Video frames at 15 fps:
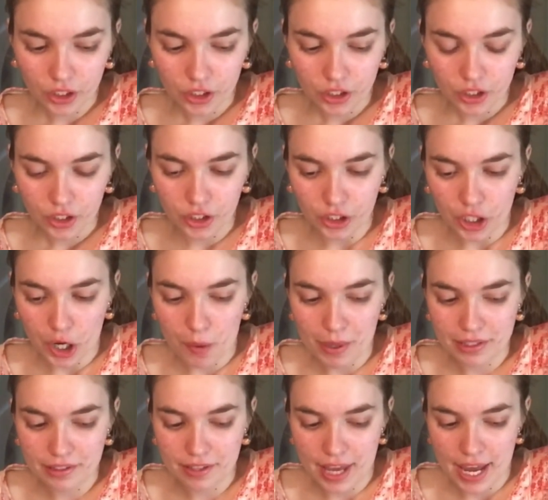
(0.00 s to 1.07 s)

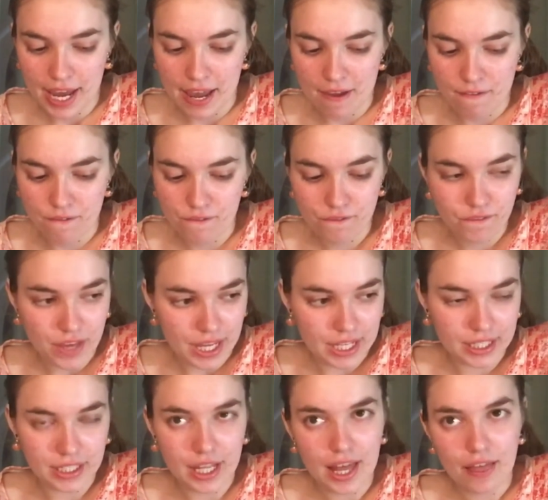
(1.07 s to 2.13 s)
it's a
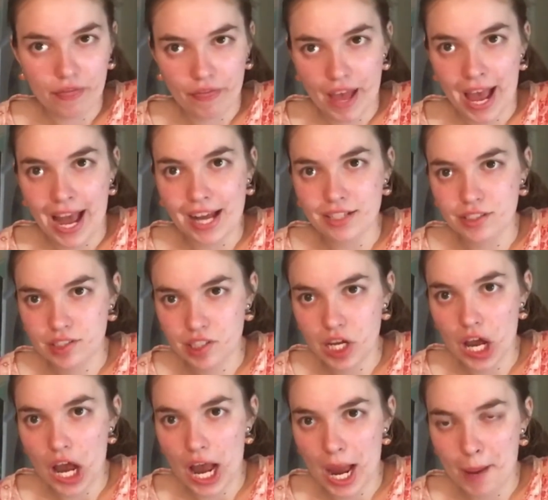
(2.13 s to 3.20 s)
thing that
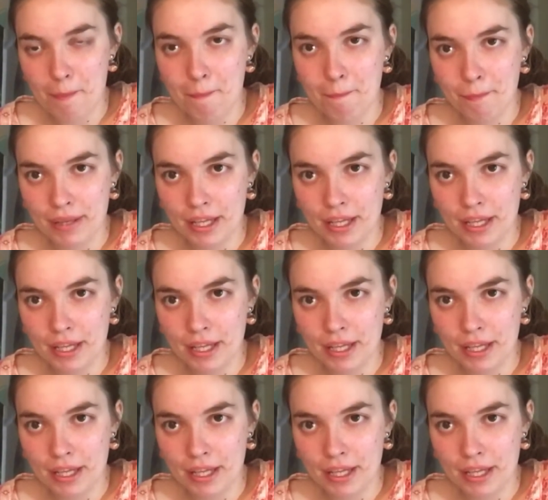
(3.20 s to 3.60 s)
I'm